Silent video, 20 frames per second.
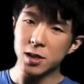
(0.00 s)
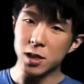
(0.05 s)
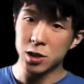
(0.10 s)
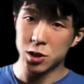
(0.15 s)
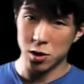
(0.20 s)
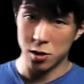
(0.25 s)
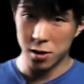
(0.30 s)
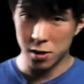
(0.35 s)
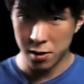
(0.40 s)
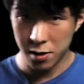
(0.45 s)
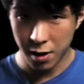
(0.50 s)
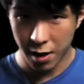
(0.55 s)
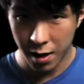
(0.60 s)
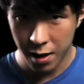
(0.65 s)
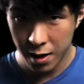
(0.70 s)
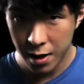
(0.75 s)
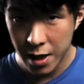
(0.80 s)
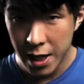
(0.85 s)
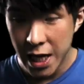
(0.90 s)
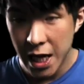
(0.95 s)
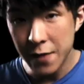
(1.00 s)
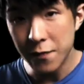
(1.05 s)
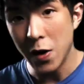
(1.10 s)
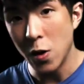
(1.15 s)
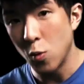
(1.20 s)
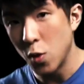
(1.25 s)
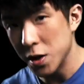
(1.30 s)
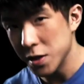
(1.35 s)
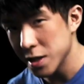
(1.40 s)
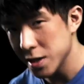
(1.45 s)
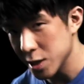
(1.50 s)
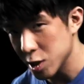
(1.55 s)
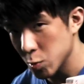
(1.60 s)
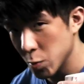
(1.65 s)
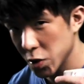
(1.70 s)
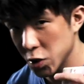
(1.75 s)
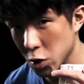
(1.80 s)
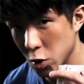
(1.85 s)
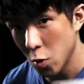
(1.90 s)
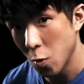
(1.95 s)
So look, if I wanted the
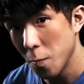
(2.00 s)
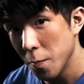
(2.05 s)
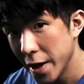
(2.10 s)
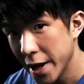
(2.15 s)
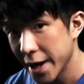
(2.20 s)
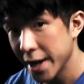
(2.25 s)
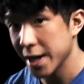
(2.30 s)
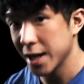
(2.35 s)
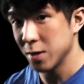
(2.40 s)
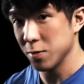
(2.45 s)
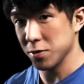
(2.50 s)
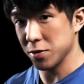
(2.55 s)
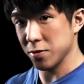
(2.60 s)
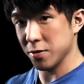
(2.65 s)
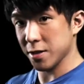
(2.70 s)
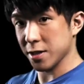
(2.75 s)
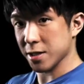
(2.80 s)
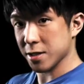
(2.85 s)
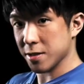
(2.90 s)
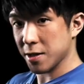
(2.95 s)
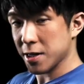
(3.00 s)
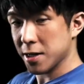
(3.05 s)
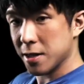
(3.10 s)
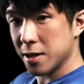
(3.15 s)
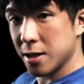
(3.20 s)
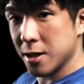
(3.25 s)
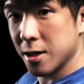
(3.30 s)
spring to go back, I would do this, right?